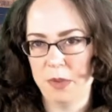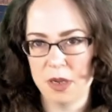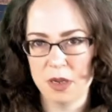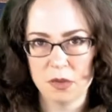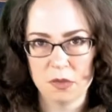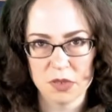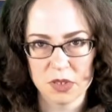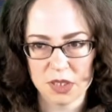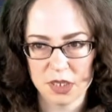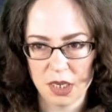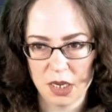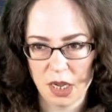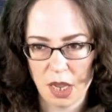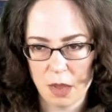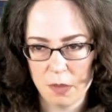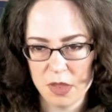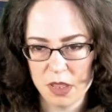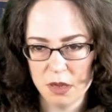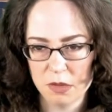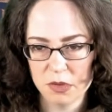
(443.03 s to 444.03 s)
It was like,
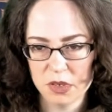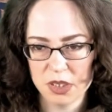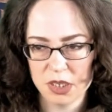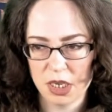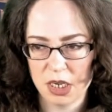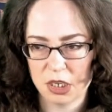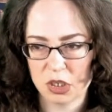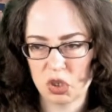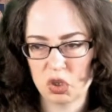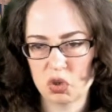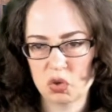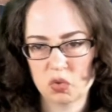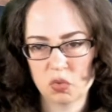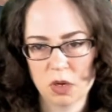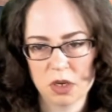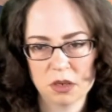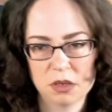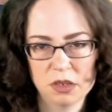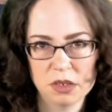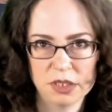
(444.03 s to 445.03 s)
I mean, there was like
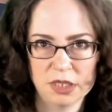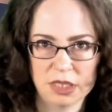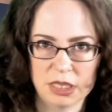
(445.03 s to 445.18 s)
struggles